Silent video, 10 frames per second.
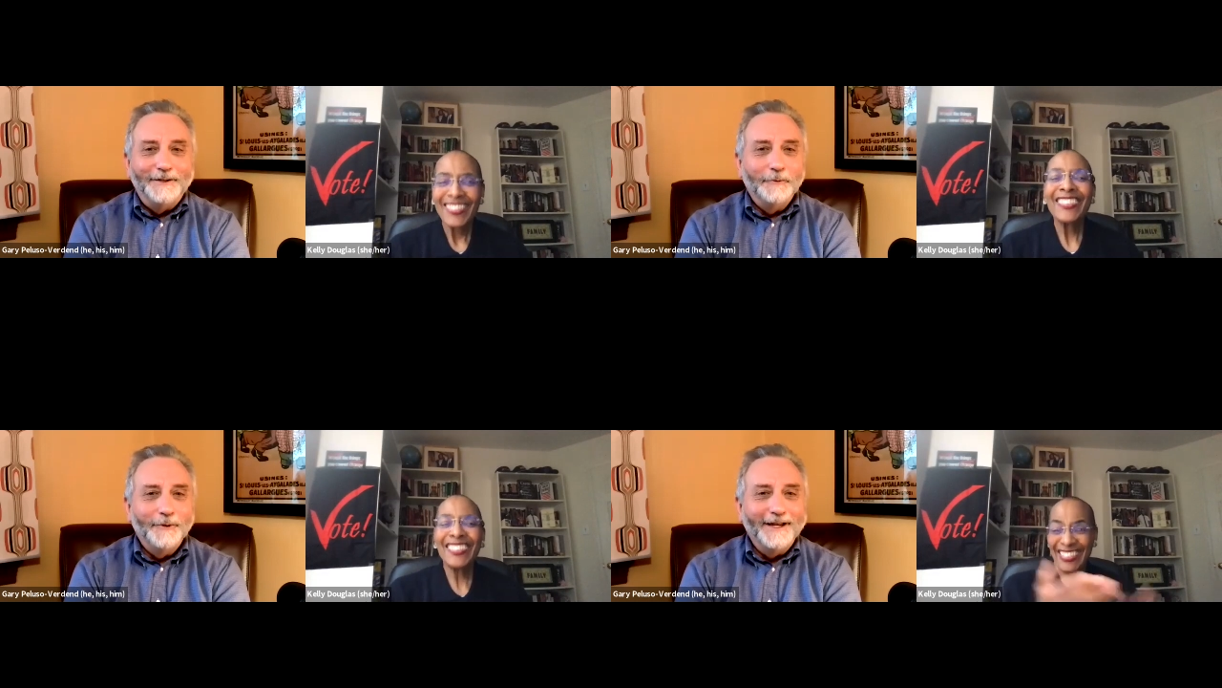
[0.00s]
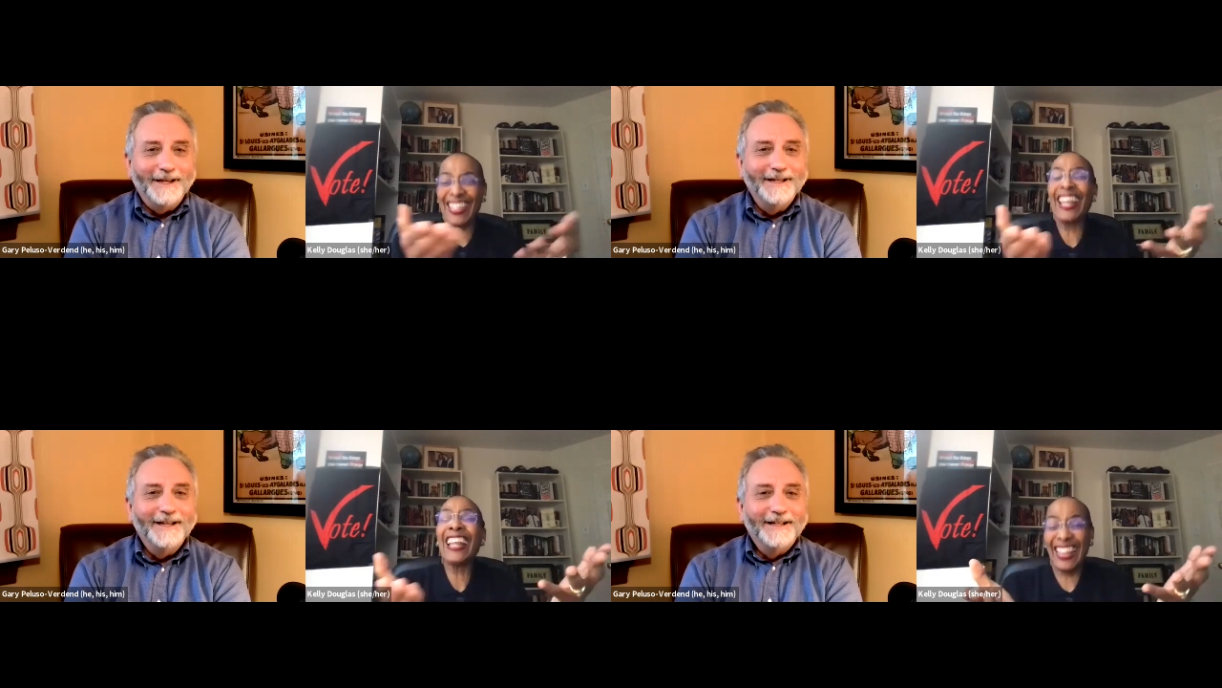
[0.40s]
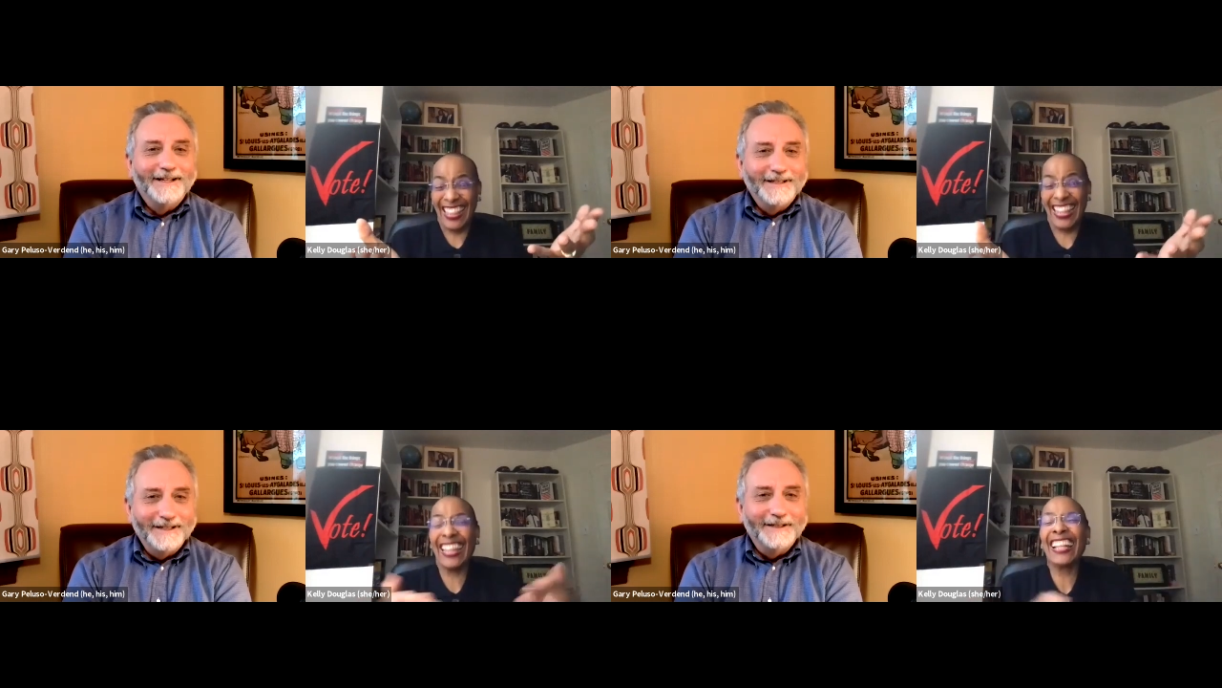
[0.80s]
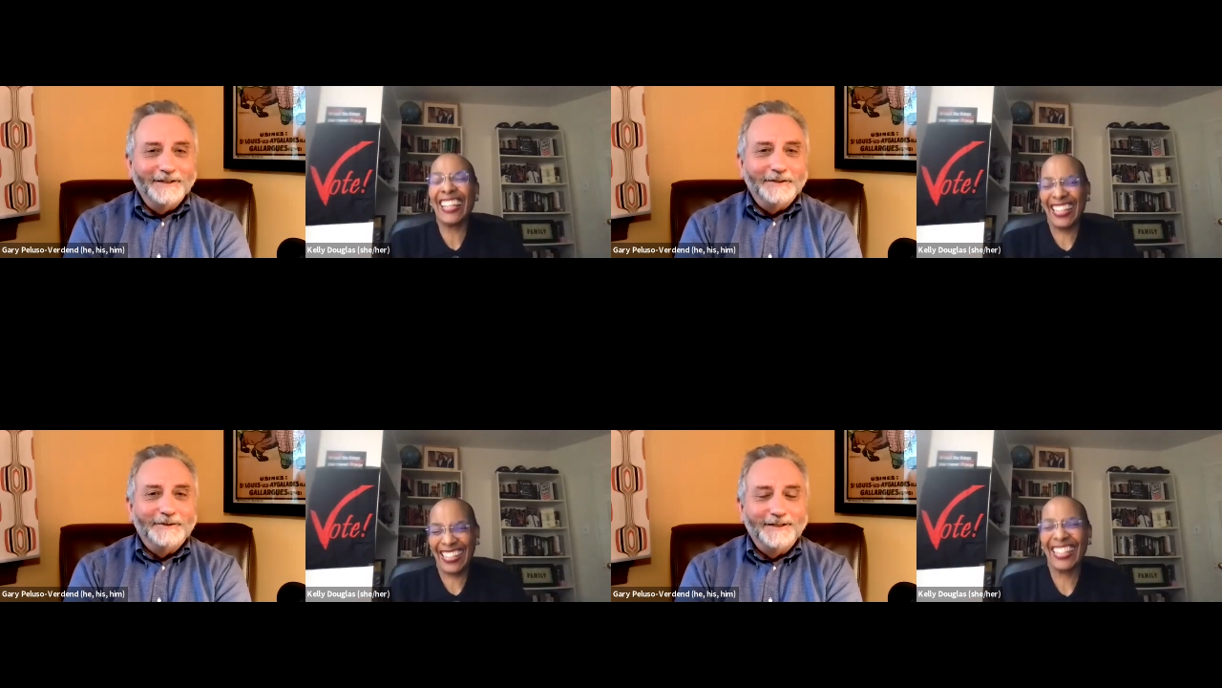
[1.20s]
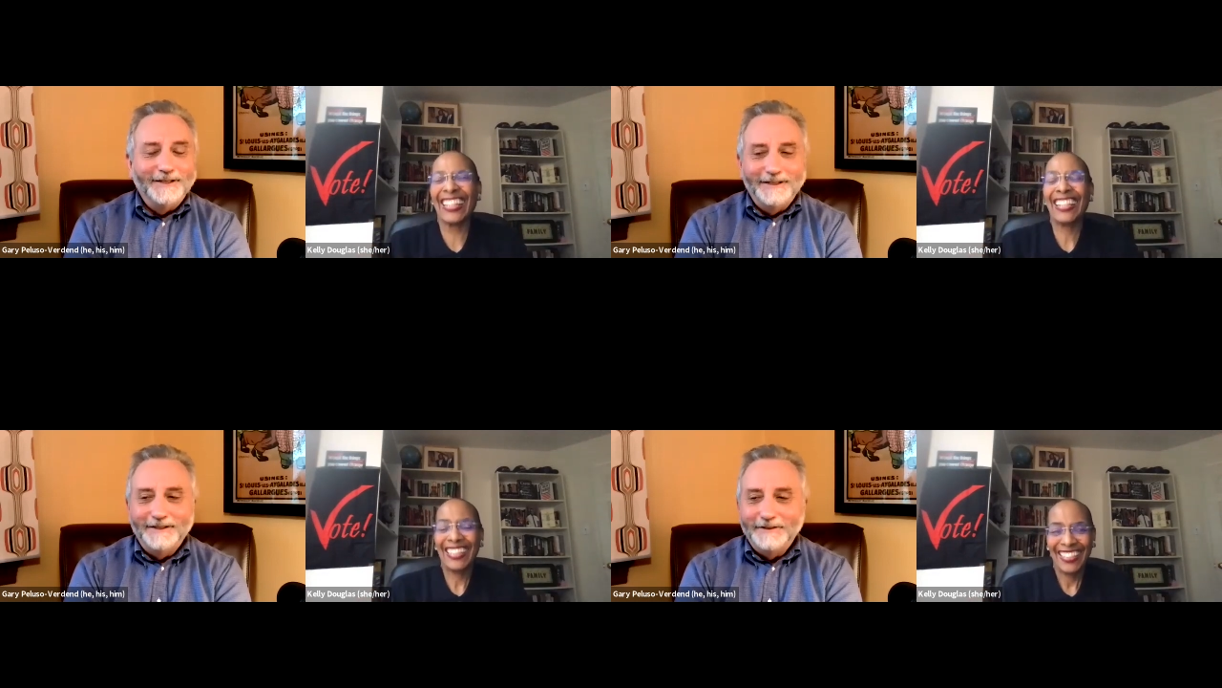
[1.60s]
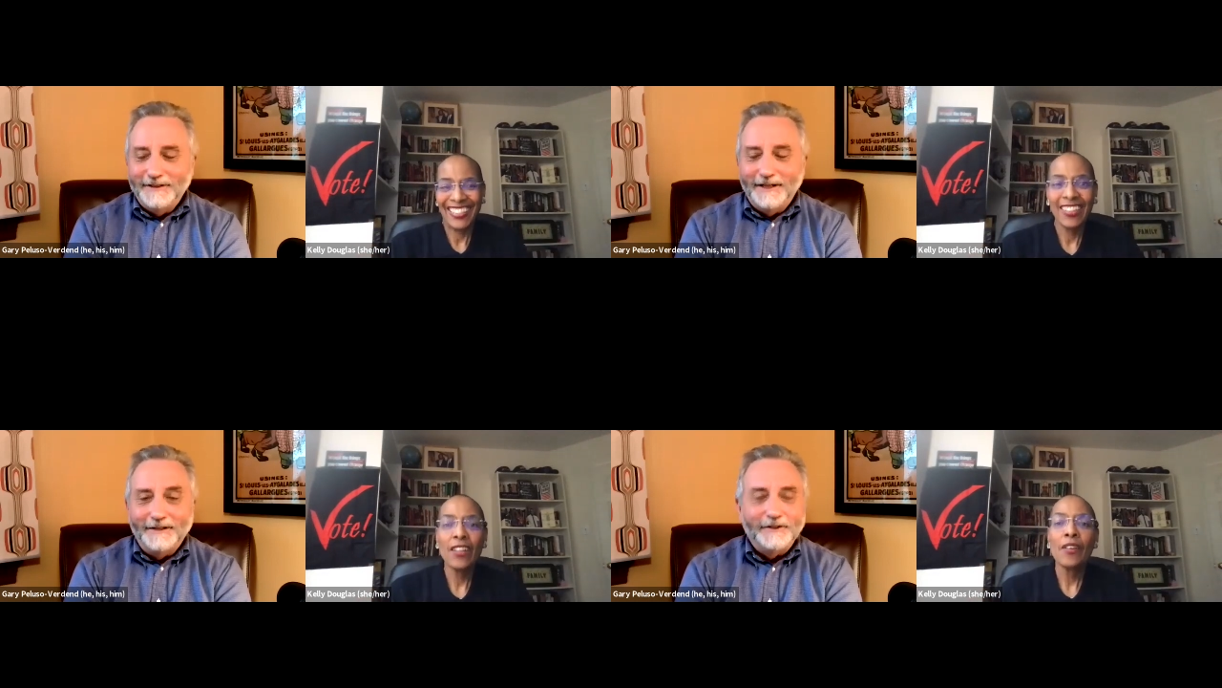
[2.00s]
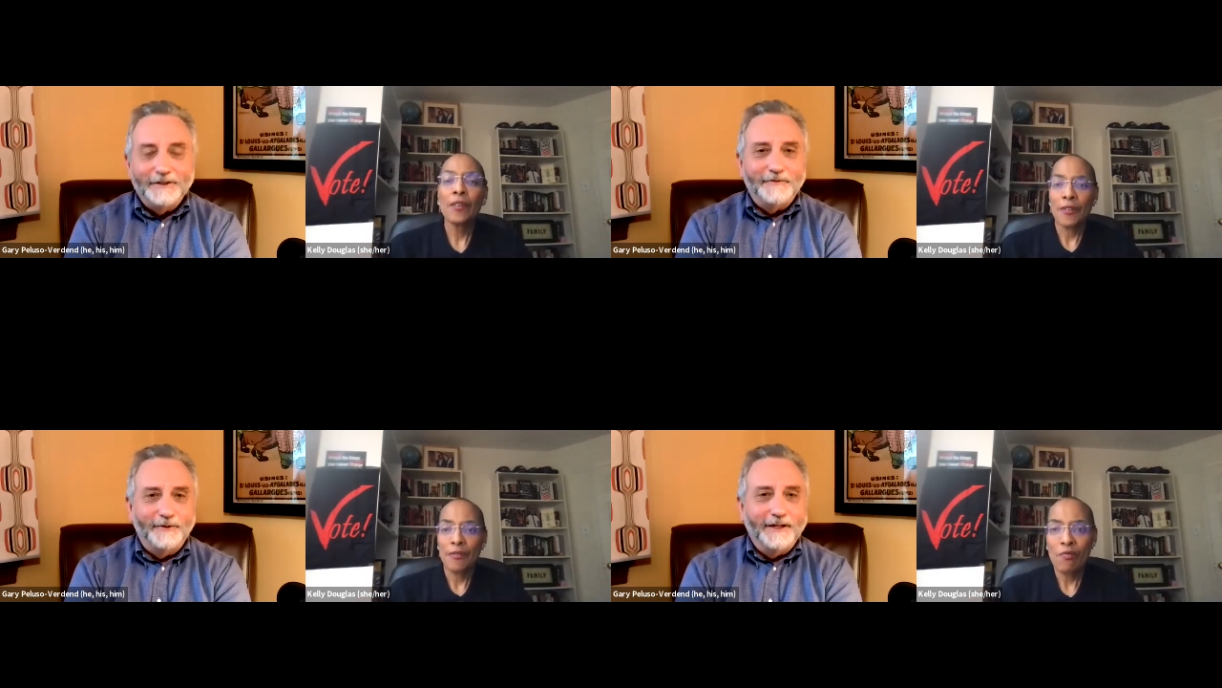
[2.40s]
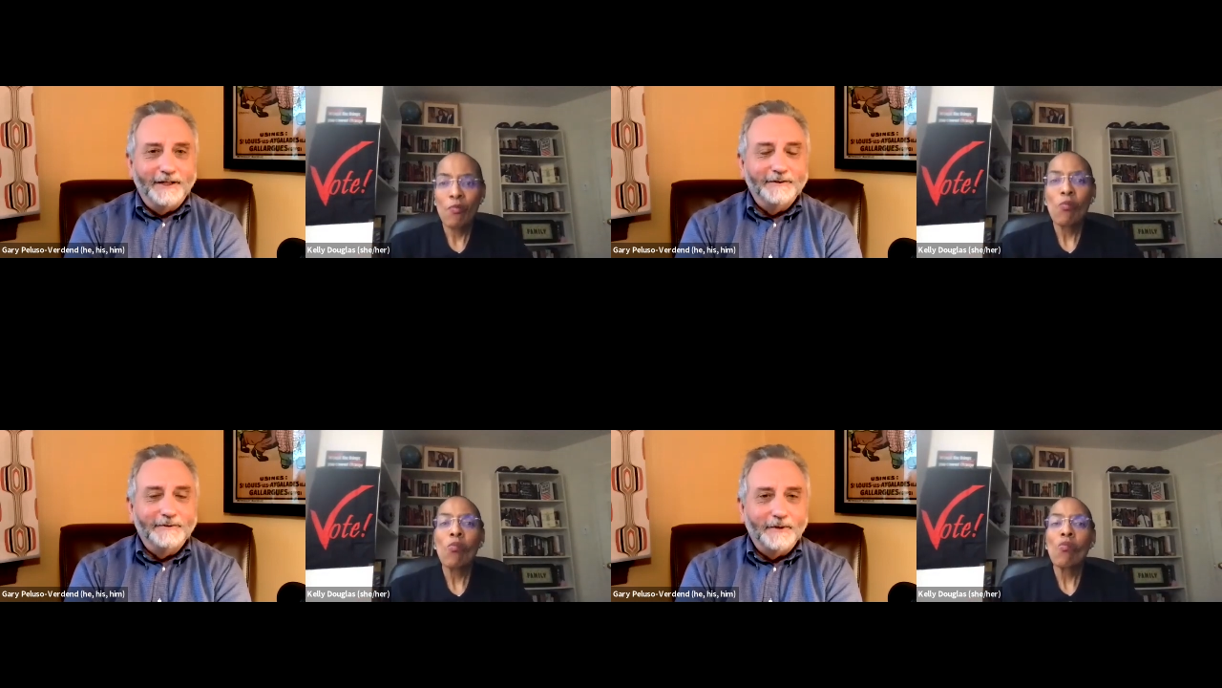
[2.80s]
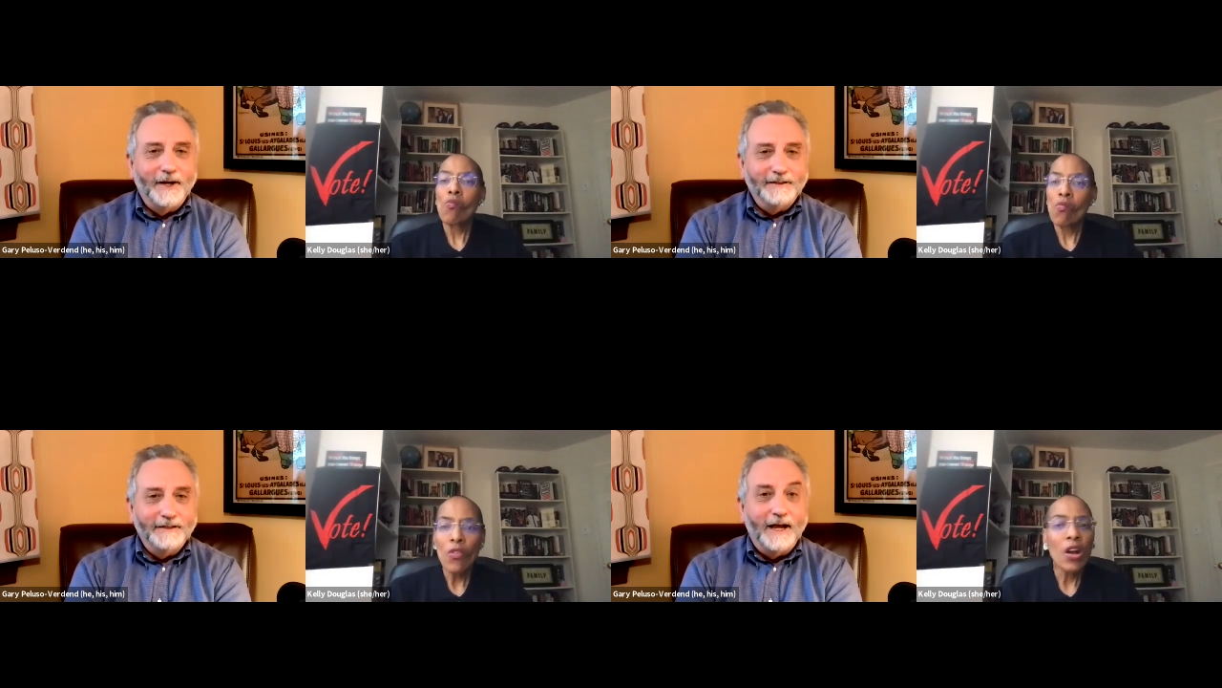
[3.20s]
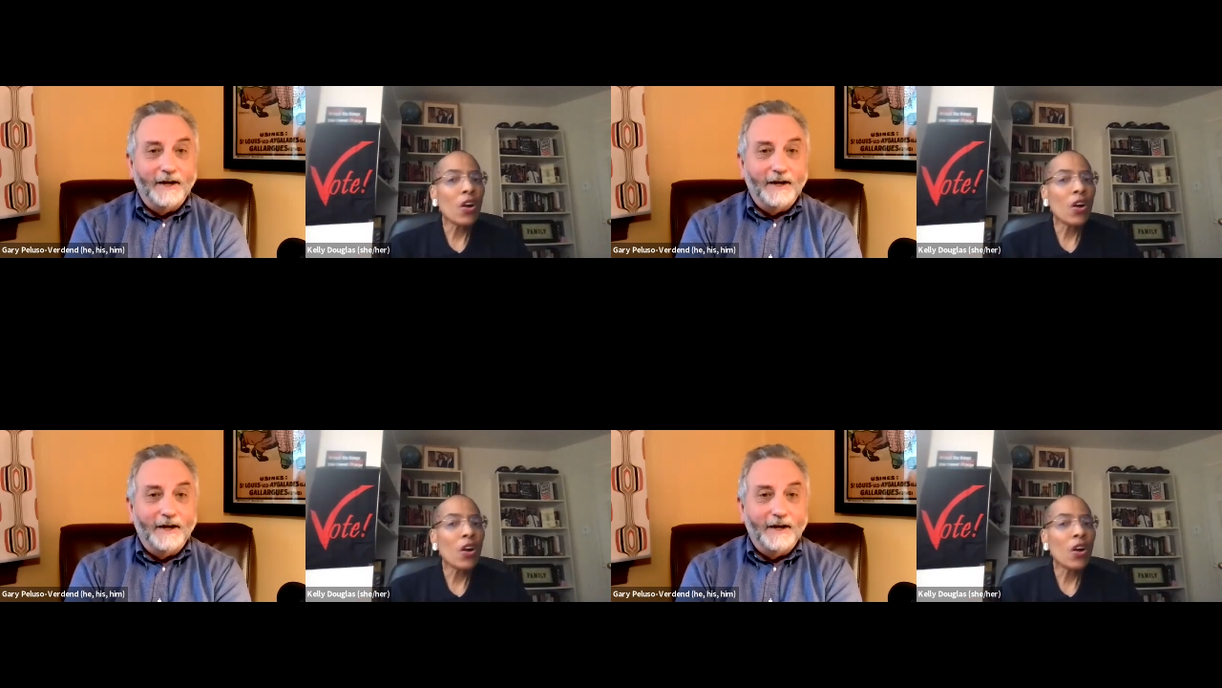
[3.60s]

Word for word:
Speaker 1: in a way is is uh, suffering right oh,